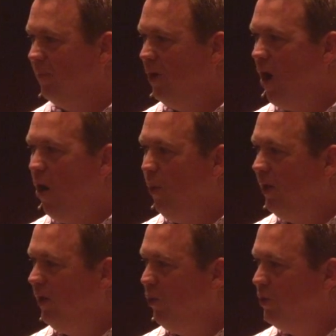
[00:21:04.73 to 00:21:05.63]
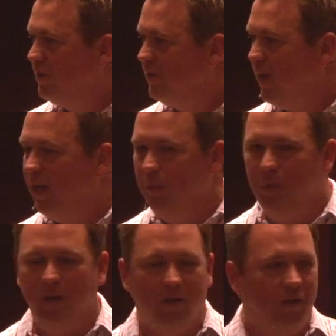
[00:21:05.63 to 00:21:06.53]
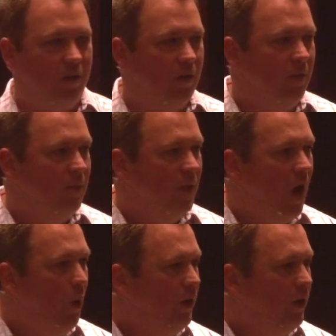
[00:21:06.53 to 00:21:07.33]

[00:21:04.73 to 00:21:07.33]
All we can do is stay committed. All